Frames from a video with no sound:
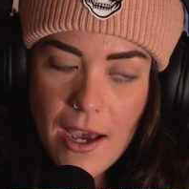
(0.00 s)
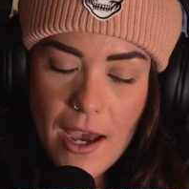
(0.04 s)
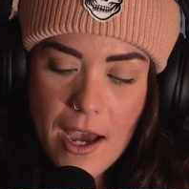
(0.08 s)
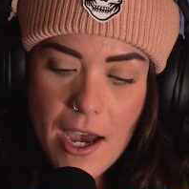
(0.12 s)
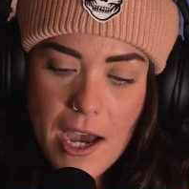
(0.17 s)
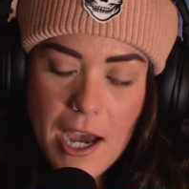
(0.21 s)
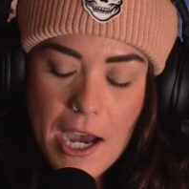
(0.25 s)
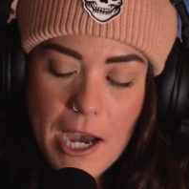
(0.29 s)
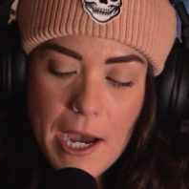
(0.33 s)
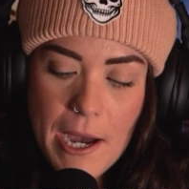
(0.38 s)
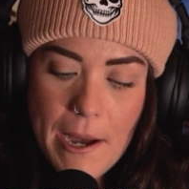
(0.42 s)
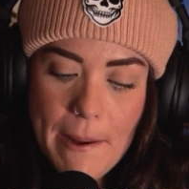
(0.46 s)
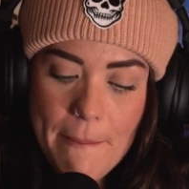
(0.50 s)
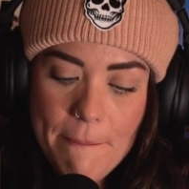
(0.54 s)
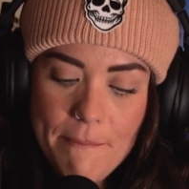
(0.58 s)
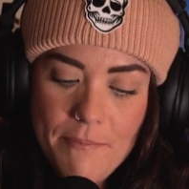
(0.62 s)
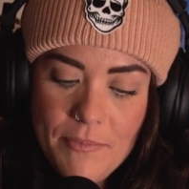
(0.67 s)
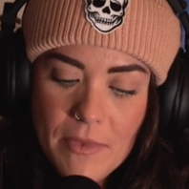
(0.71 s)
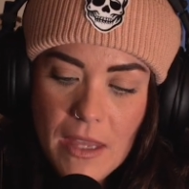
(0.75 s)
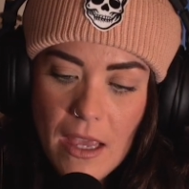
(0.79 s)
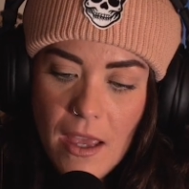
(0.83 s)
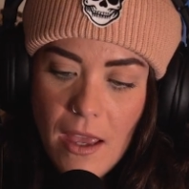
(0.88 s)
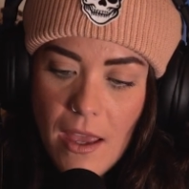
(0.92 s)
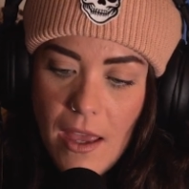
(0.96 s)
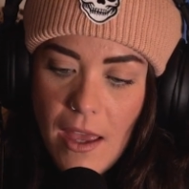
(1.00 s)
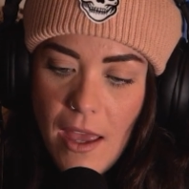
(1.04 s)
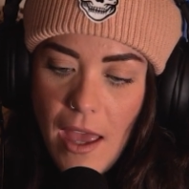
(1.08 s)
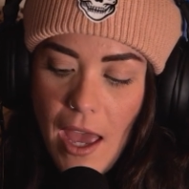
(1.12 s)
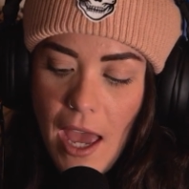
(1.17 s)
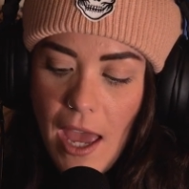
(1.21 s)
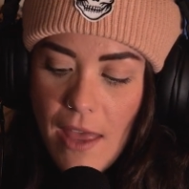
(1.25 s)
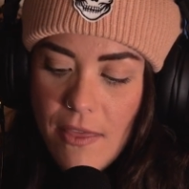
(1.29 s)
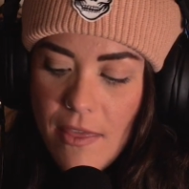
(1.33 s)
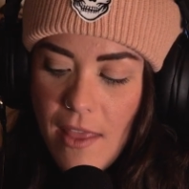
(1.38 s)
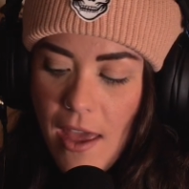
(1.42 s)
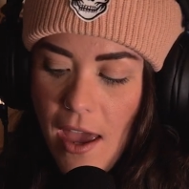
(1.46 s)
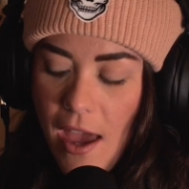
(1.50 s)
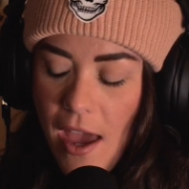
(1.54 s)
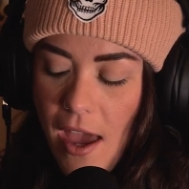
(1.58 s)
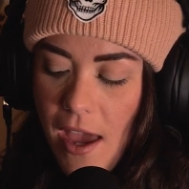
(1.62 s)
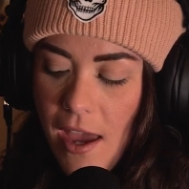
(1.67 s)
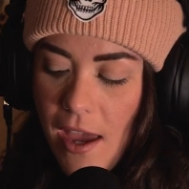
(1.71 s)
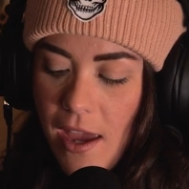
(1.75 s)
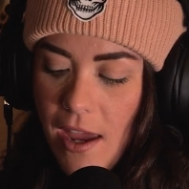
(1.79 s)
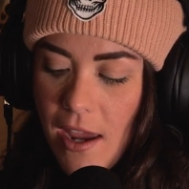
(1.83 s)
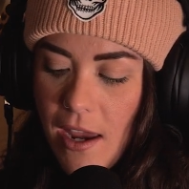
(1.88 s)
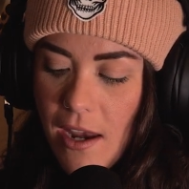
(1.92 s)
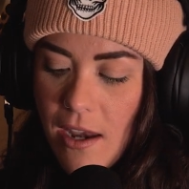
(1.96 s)
And
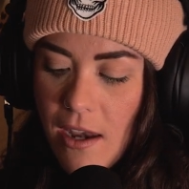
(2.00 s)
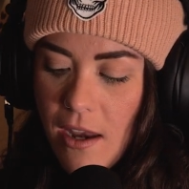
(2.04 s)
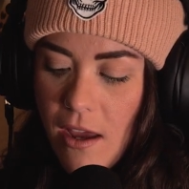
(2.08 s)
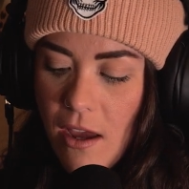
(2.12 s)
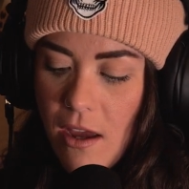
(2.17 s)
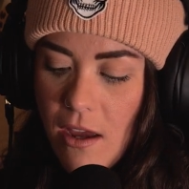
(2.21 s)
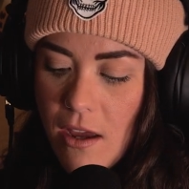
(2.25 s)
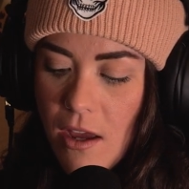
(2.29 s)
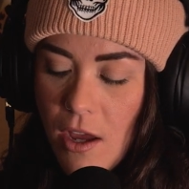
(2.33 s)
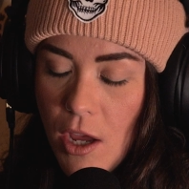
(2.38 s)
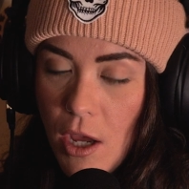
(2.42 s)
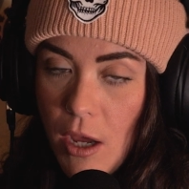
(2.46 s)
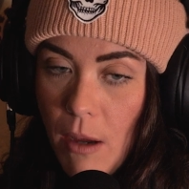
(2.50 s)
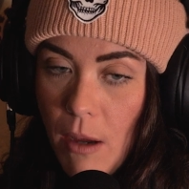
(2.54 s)
then